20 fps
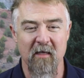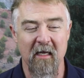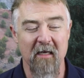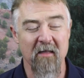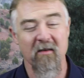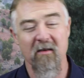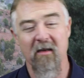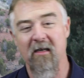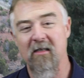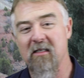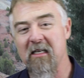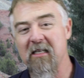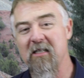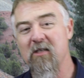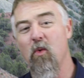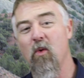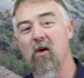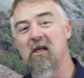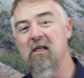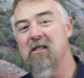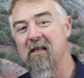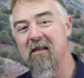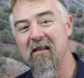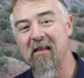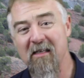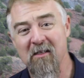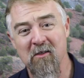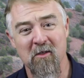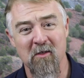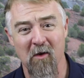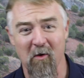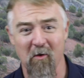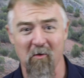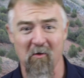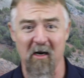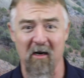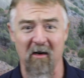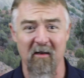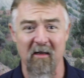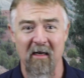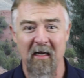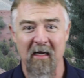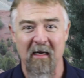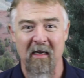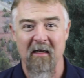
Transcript: Now, the 1920s didn't end so well.